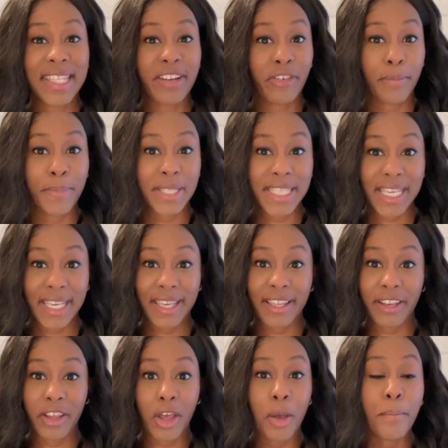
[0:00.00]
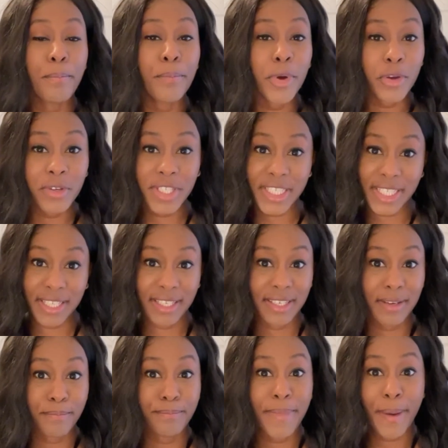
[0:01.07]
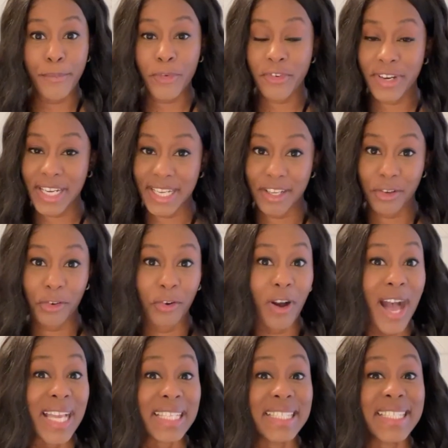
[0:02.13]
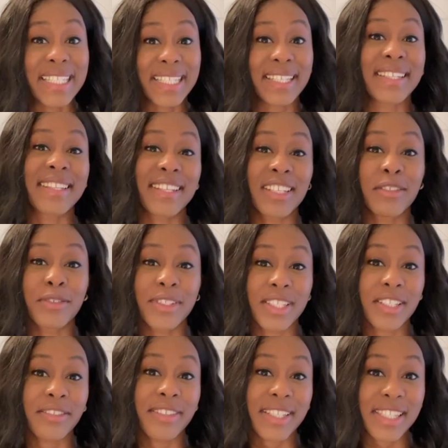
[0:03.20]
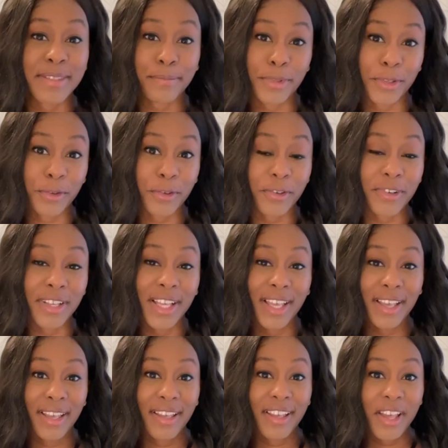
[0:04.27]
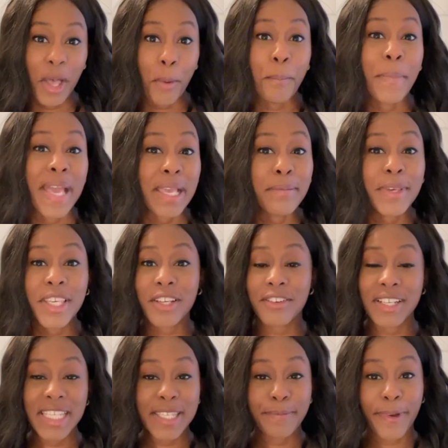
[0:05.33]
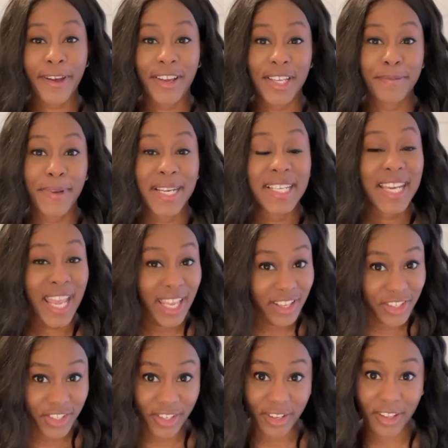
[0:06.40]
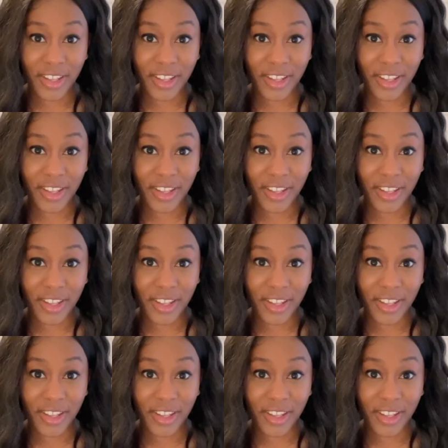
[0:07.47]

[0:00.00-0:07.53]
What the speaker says: there a particular emotion, memory, or idea that you want to explore? Maybe you're inspired by nature,